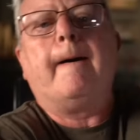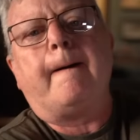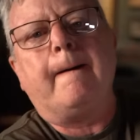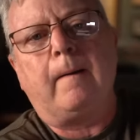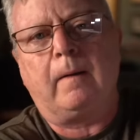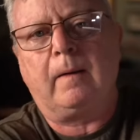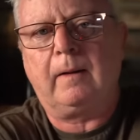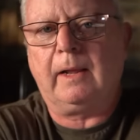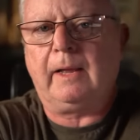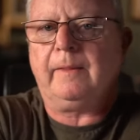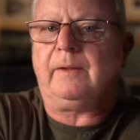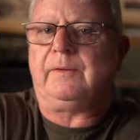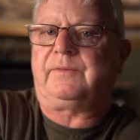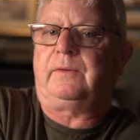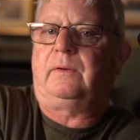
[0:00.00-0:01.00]
Oh, like
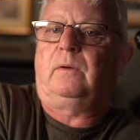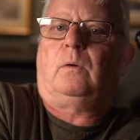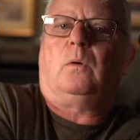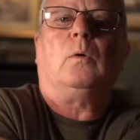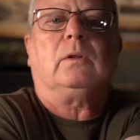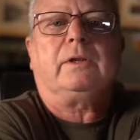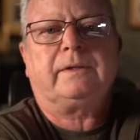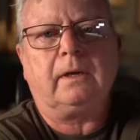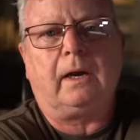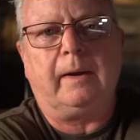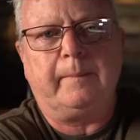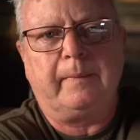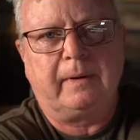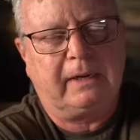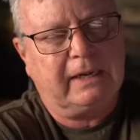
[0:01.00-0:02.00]
this. All the time.
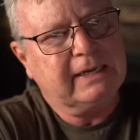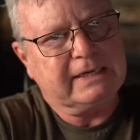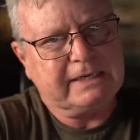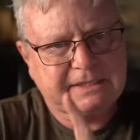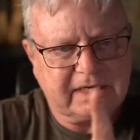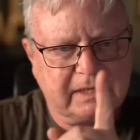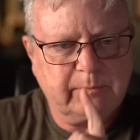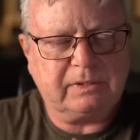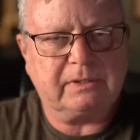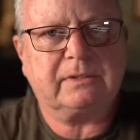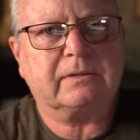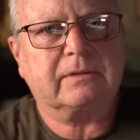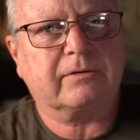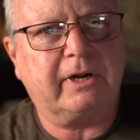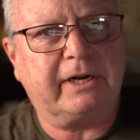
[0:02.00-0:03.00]
Same with the
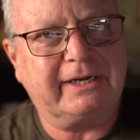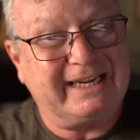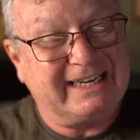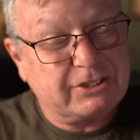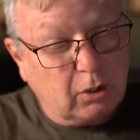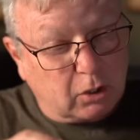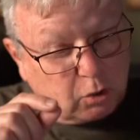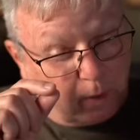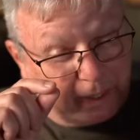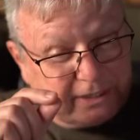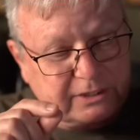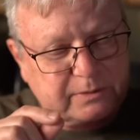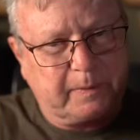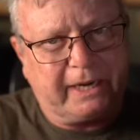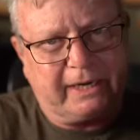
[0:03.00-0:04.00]
Grenadier. It's not quite
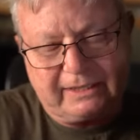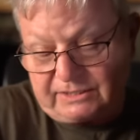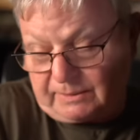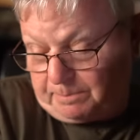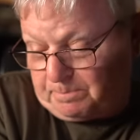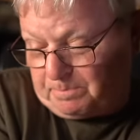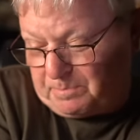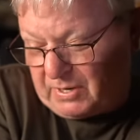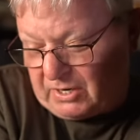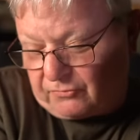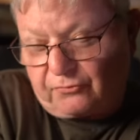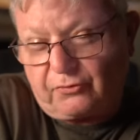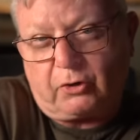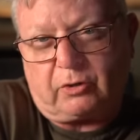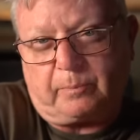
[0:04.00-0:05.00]
as bad. It's a bit further